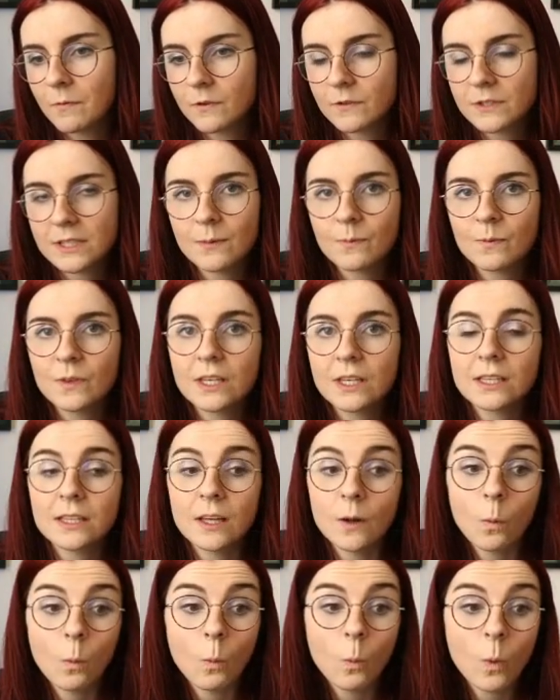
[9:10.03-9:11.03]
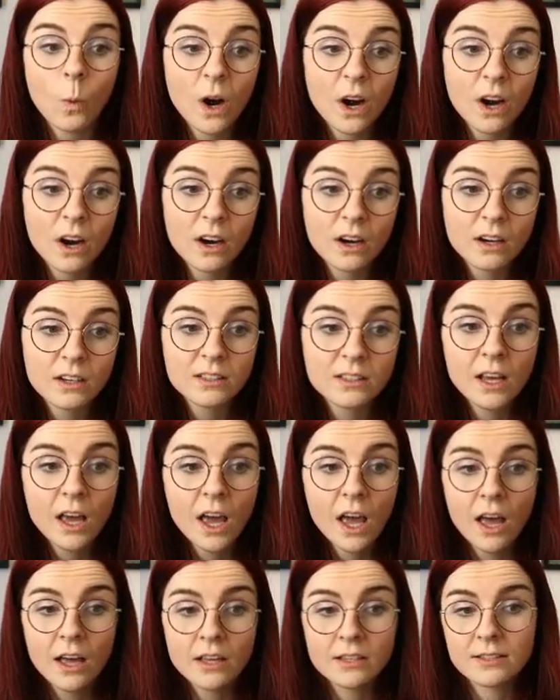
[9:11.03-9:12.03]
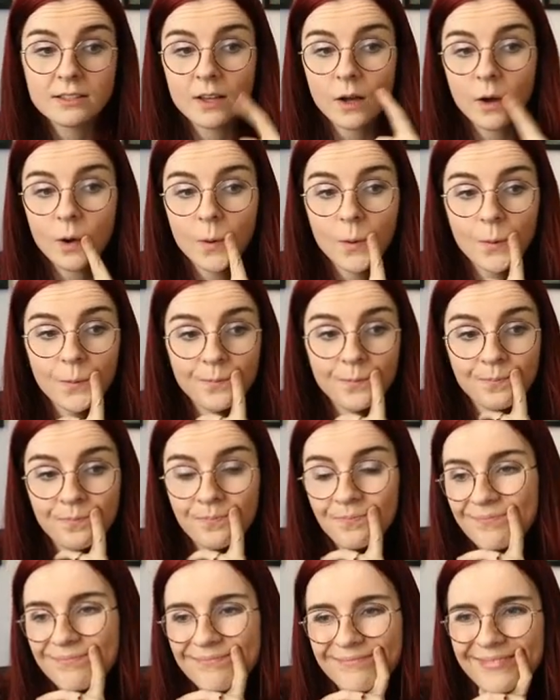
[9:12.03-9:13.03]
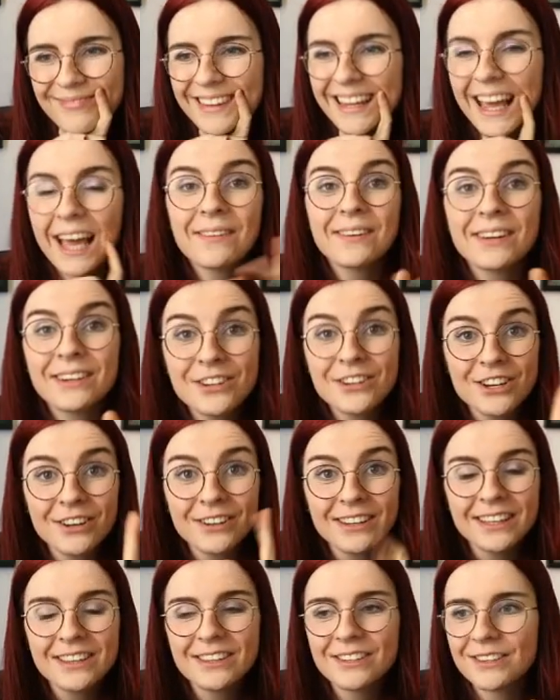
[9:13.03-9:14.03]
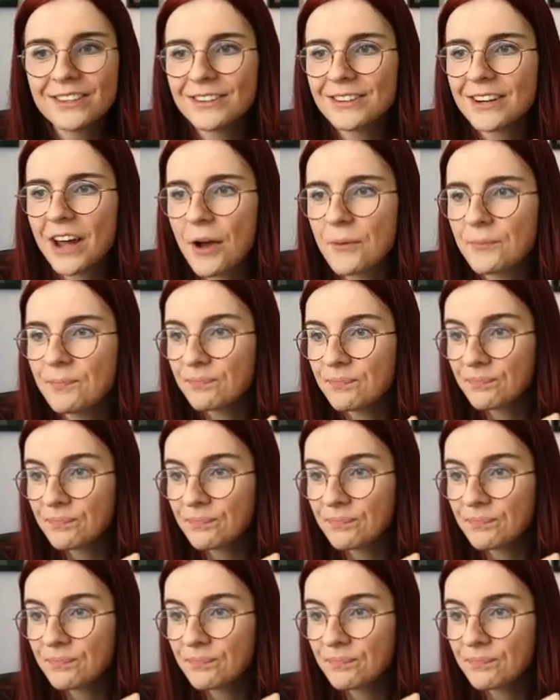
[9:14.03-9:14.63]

with something that works. So um, I'm going to show that to you now.